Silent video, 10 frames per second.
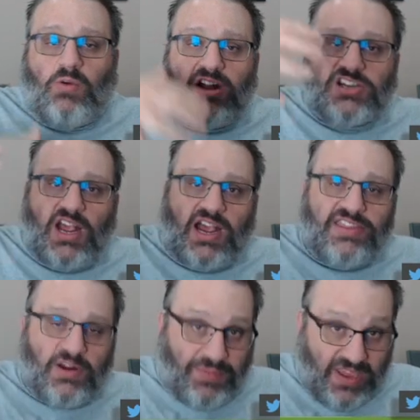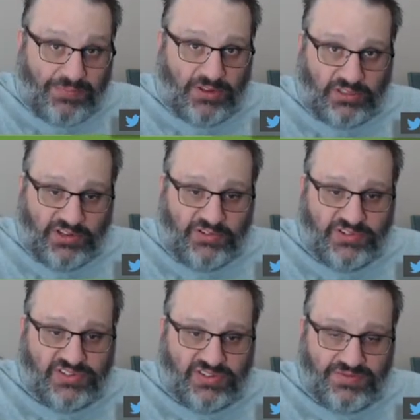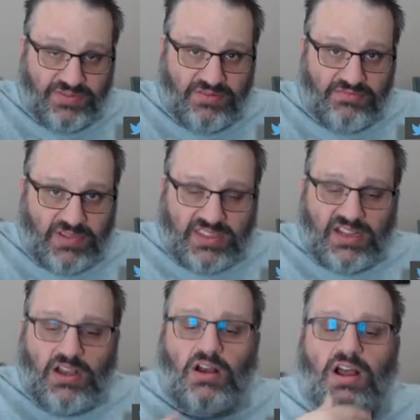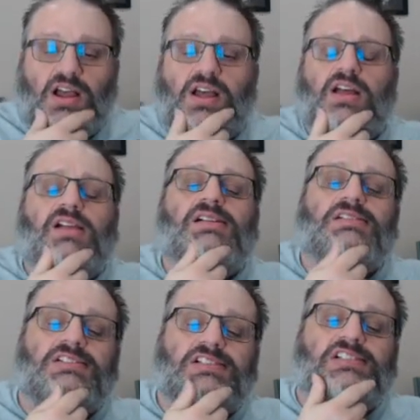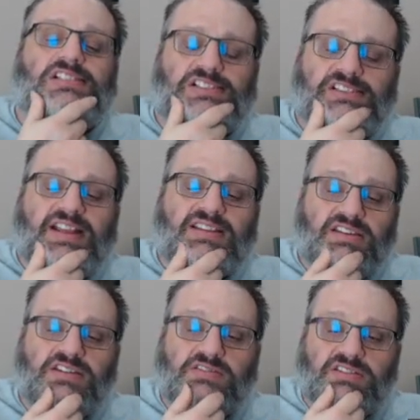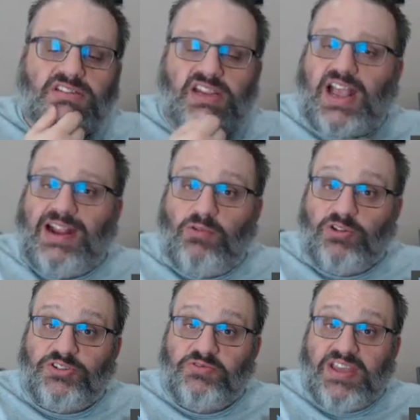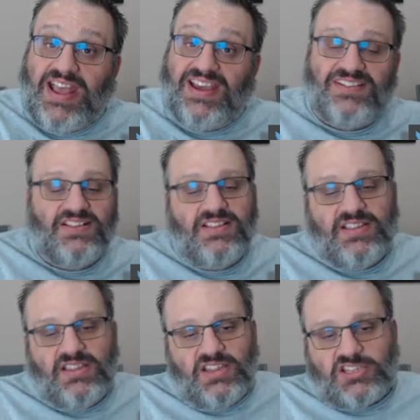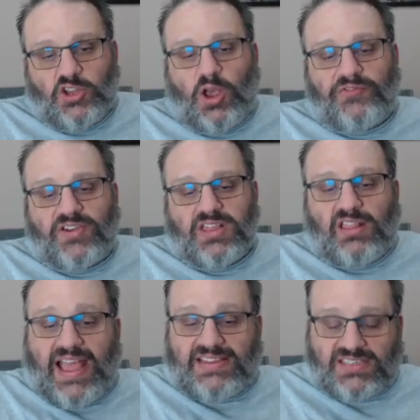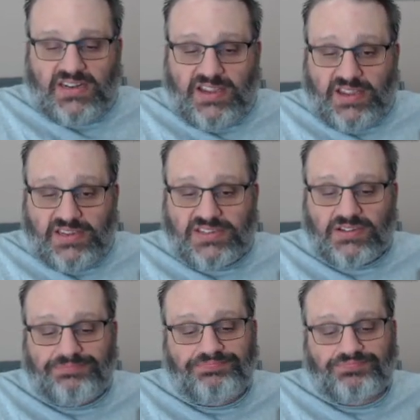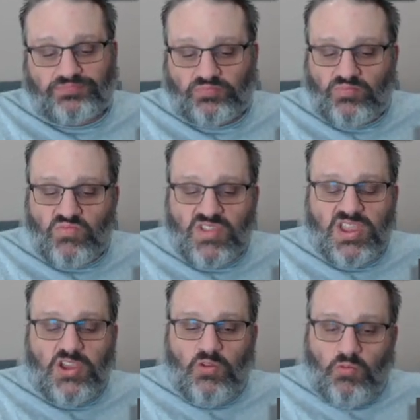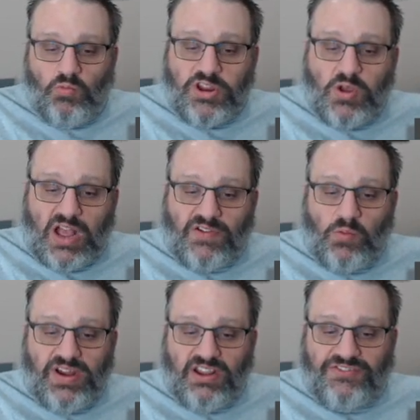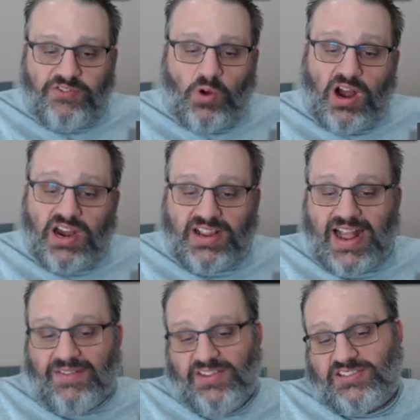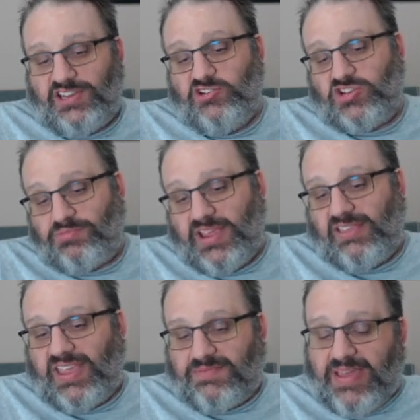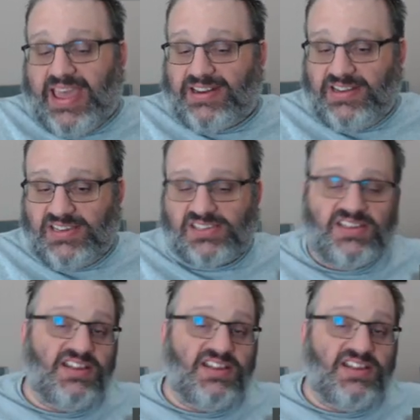watch other people lose, and then go, oh, that's interesting. I won't do that. So hopefully the lesson is, when you have a winning fork, obviously you should play like Magnus.